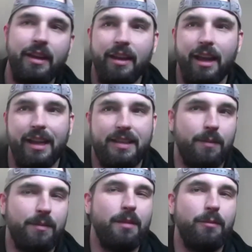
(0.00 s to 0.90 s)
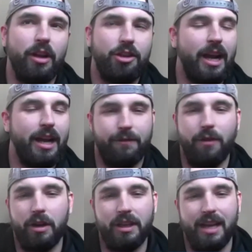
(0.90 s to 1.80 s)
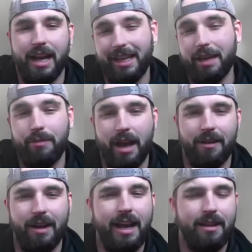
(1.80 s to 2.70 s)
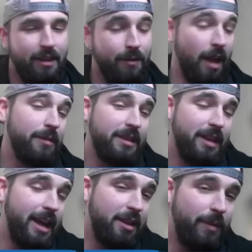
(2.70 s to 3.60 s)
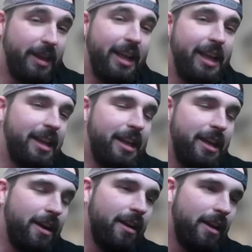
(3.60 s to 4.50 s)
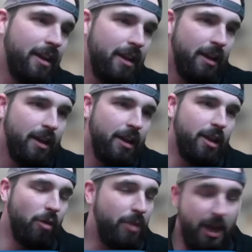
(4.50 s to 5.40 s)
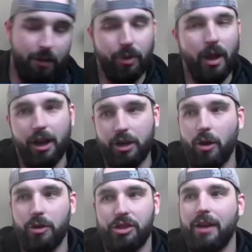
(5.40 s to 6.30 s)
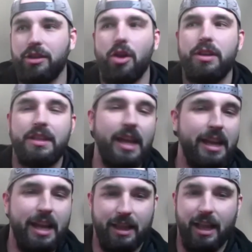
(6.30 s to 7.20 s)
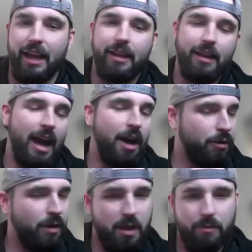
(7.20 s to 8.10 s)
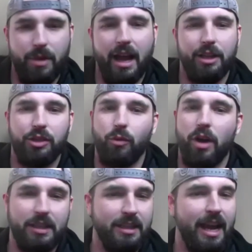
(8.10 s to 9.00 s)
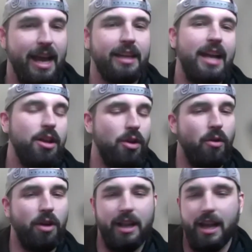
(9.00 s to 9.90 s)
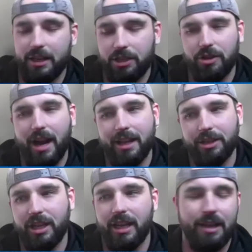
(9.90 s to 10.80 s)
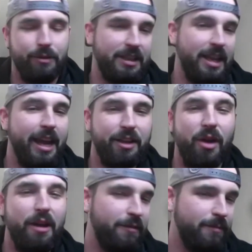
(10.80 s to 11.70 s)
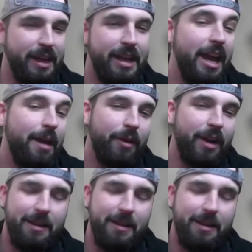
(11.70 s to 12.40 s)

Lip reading: And that's something I'm really trying to focus on and get better at. And I'm going to say at the beginning of the year, being player coach, I was always thinking like how to run the bench, what's next, how to organize strategy. And it was taken away from my game, right?